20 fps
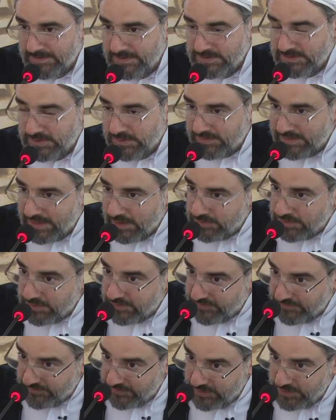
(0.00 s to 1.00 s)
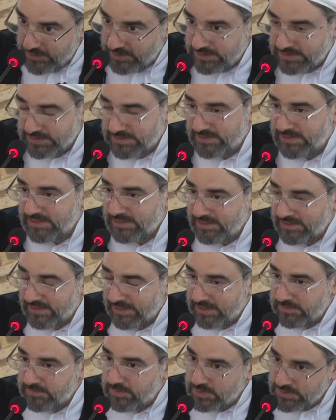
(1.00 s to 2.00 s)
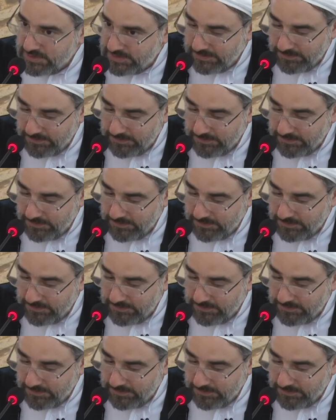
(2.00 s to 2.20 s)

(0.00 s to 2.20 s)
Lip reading: So they are the first and most